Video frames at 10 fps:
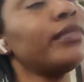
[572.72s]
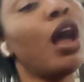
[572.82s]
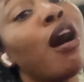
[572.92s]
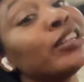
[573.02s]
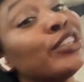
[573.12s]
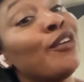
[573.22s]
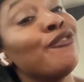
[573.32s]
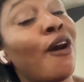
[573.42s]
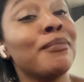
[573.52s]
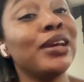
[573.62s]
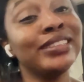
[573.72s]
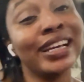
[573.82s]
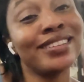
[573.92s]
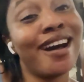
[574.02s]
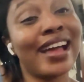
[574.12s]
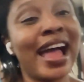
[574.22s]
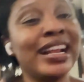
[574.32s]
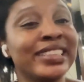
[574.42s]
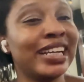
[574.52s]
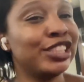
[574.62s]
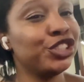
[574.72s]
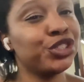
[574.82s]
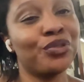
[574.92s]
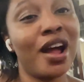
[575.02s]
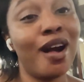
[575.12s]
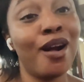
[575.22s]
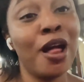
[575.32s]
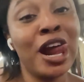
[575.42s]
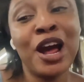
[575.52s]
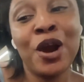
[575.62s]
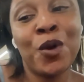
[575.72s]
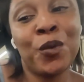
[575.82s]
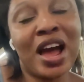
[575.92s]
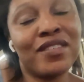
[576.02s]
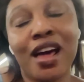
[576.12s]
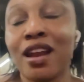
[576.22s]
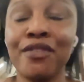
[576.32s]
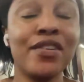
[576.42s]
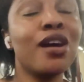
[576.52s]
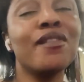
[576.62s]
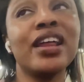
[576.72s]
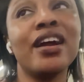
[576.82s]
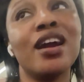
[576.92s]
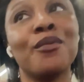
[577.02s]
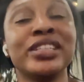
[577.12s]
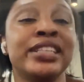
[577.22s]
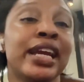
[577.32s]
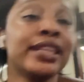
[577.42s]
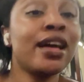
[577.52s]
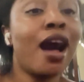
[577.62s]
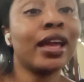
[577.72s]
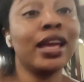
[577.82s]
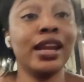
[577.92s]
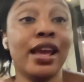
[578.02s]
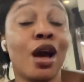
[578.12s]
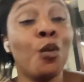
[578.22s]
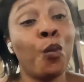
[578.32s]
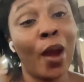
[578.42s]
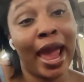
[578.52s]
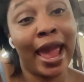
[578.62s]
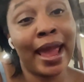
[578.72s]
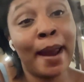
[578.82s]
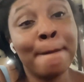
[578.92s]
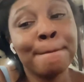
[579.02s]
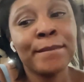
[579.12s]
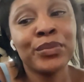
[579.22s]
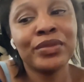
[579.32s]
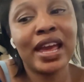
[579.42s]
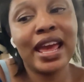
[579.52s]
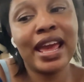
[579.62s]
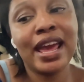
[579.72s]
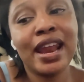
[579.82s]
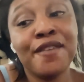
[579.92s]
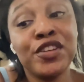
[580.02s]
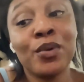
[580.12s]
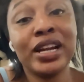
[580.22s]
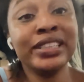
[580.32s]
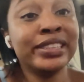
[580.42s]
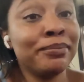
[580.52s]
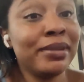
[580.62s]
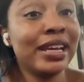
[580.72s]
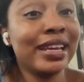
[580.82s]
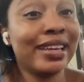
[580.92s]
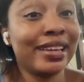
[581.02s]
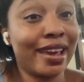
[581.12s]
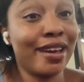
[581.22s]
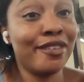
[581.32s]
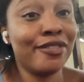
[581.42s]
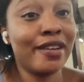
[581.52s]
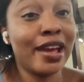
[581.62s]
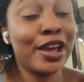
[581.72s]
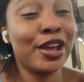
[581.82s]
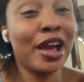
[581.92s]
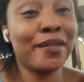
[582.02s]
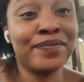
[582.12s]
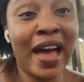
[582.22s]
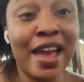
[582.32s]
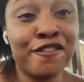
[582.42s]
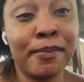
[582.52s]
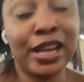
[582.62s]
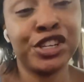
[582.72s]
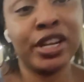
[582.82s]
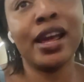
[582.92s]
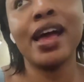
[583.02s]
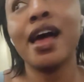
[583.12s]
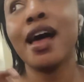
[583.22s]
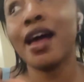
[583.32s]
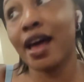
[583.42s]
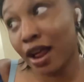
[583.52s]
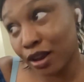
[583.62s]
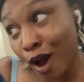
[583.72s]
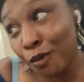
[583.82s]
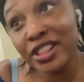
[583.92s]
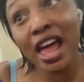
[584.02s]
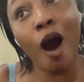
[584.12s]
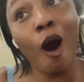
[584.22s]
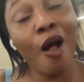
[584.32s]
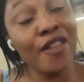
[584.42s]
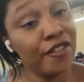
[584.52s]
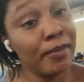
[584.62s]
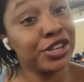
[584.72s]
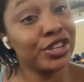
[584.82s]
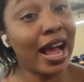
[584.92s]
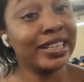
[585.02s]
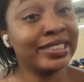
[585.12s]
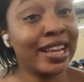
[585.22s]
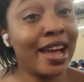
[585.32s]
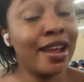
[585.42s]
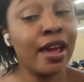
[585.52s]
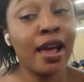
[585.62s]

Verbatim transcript: also, follow me on TikTok at Stacie Cherill. We have a lot of fun over there, and we're TikToking it away. And if you want to send me a gift, that information, along with all the information I said